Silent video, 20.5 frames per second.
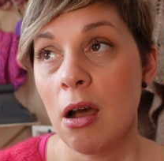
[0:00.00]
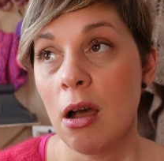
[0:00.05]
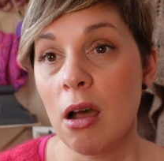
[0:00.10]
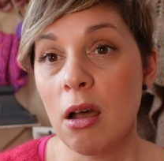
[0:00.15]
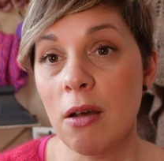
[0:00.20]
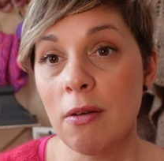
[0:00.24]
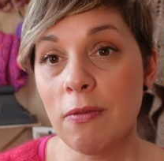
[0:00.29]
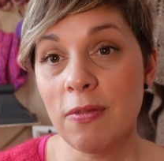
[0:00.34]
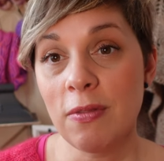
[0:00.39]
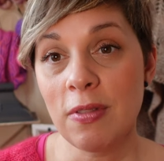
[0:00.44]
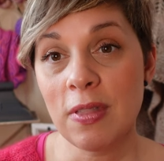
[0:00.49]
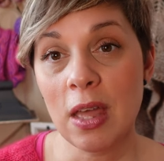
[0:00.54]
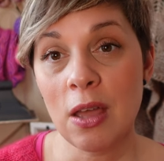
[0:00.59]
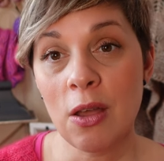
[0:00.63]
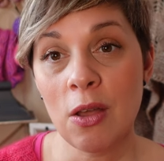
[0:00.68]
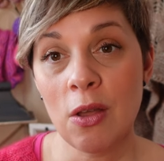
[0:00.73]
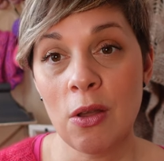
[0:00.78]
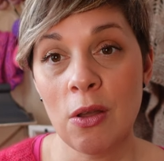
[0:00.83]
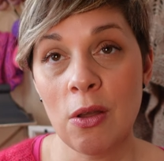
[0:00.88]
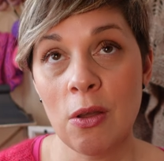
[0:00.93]
of
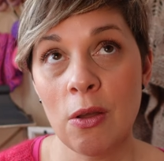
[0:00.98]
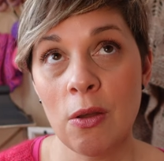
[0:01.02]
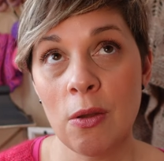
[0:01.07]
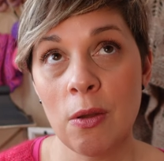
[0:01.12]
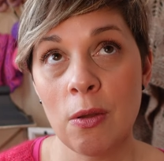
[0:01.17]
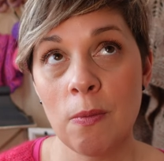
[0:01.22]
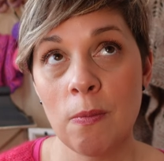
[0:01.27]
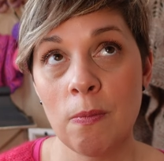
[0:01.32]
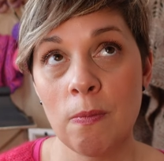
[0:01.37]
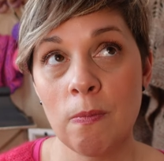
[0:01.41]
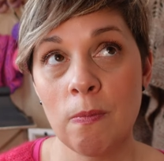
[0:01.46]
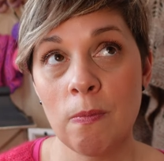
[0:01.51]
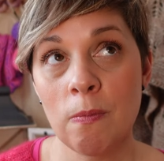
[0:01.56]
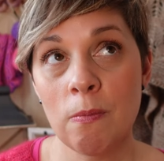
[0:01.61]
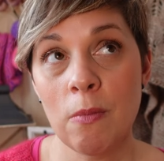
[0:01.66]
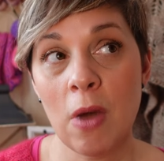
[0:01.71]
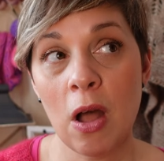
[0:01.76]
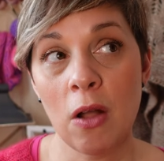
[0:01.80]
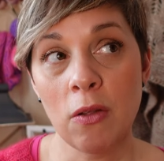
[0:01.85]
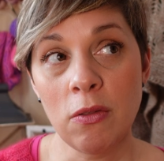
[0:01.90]
the
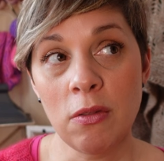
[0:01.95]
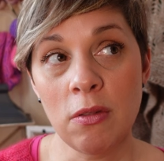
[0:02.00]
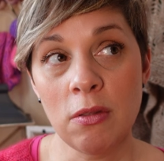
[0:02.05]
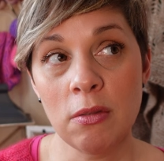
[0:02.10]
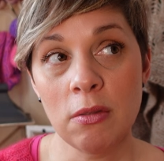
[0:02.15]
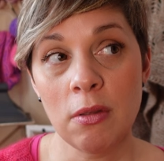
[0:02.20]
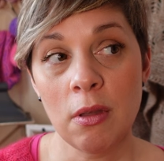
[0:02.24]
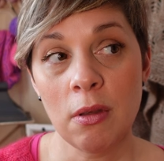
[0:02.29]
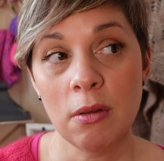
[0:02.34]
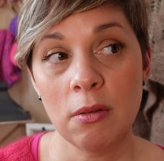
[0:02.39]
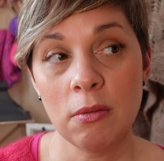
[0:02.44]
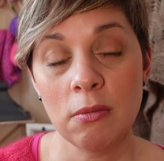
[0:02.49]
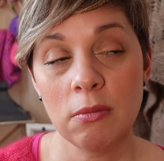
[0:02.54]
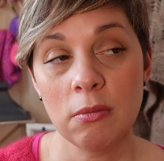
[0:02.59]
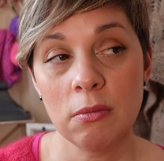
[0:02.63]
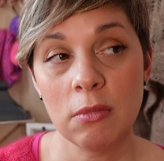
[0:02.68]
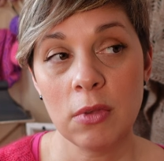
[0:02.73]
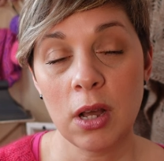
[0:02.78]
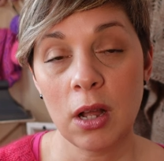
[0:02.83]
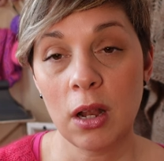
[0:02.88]
month
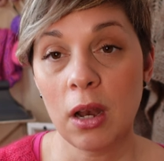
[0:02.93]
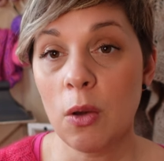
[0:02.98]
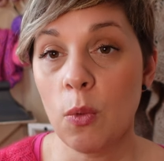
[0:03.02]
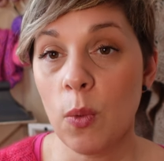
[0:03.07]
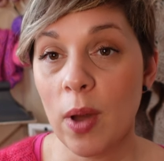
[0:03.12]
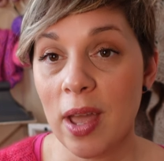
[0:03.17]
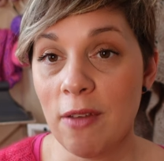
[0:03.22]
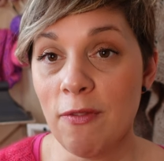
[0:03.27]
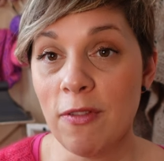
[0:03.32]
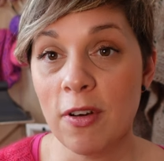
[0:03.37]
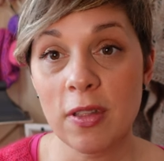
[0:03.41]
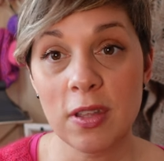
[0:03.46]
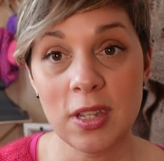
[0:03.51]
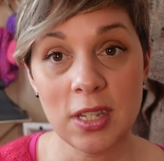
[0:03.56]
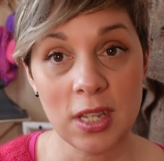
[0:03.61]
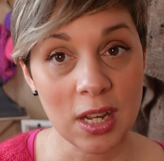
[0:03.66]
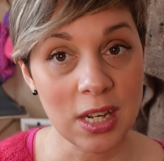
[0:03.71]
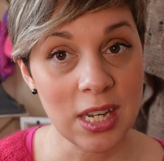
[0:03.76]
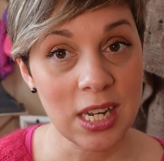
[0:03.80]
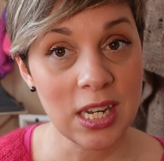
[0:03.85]
colorway for the
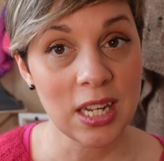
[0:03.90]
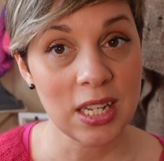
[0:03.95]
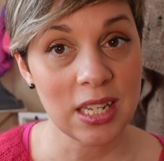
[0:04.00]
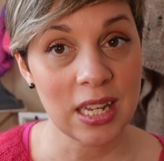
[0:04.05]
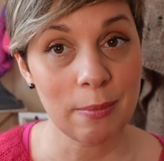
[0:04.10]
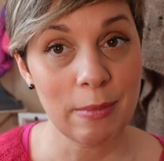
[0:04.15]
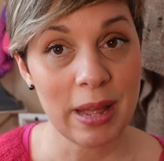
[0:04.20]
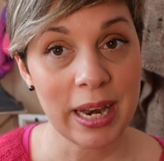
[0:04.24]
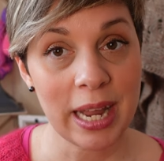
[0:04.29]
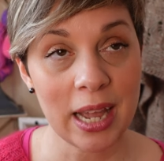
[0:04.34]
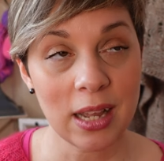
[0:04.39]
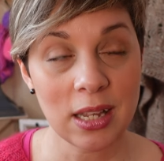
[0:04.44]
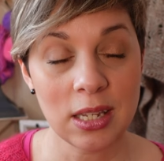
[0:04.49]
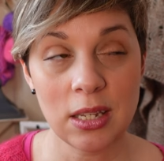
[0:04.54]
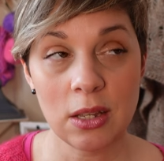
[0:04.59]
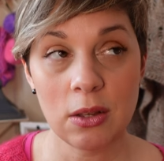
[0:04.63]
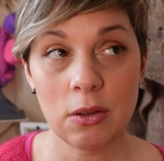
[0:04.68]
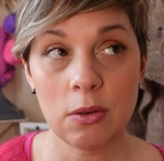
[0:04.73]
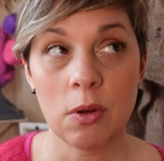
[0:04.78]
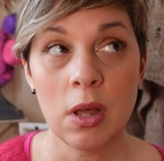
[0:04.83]
Sock Knitters Almanac.
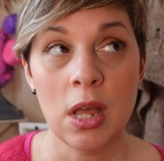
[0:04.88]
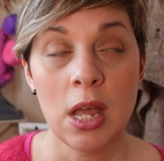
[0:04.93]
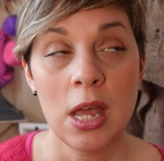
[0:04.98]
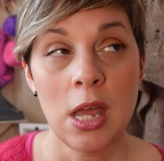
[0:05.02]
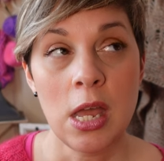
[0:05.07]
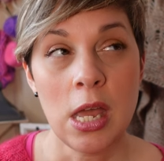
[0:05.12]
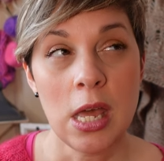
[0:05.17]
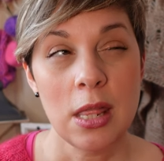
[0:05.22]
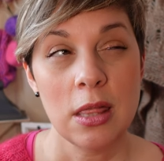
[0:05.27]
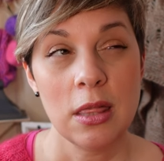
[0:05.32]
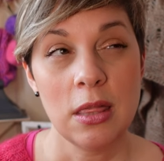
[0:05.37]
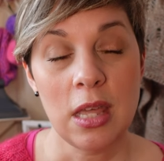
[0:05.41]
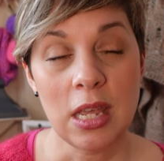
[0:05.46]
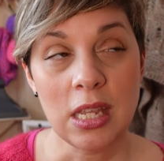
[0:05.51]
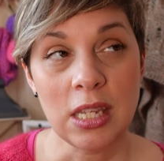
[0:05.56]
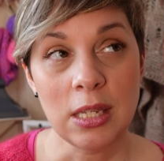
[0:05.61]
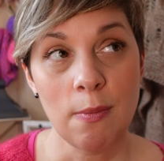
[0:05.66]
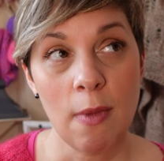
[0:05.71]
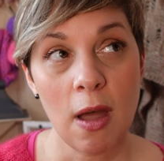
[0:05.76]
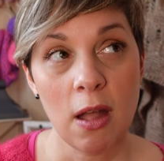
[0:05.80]
So
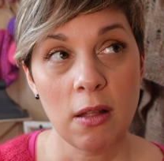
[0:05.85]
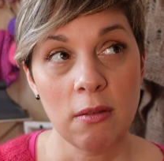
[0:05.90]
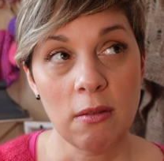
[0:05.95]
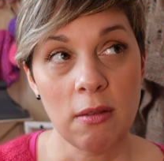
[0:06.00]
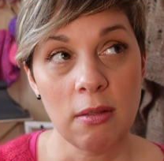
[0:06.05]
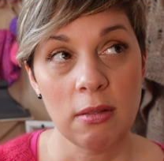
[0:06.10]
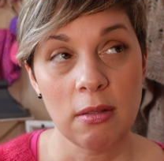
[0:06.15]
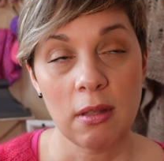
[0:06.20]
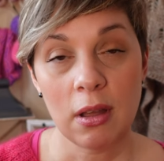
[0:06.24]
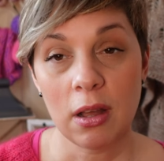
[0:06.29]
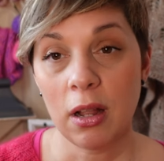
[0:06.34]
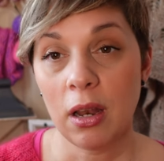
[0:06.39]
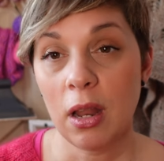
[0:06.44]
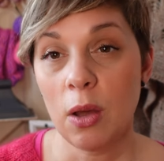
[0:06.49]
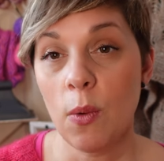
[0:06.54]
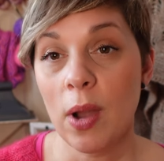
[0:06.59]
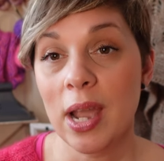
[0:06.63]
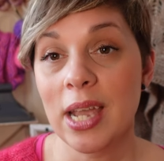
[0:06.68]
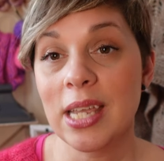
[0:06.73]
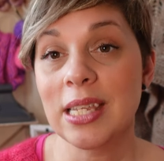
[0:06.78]
this month the
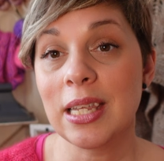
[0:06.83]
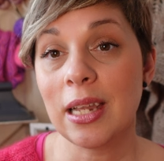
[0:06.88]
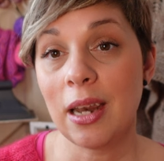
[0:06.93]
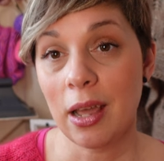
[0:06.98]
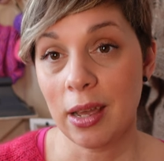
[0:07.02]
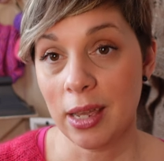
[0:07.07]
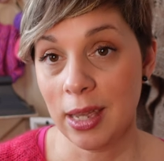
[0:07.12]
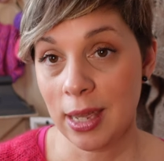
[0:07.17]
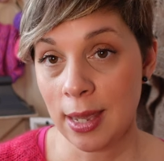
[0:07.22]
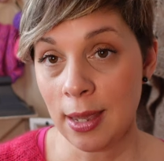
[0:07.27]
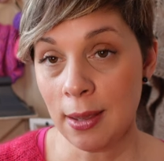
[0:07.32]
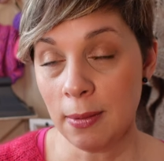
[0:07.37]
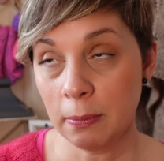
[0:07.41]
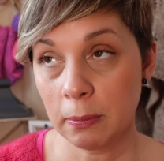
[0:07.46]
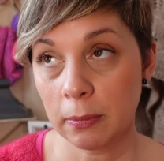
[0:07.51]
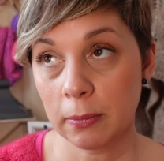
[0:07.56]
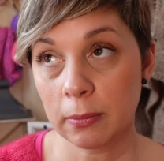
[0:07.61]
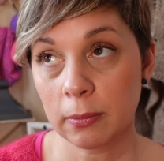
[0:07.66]
colorway is Lucky,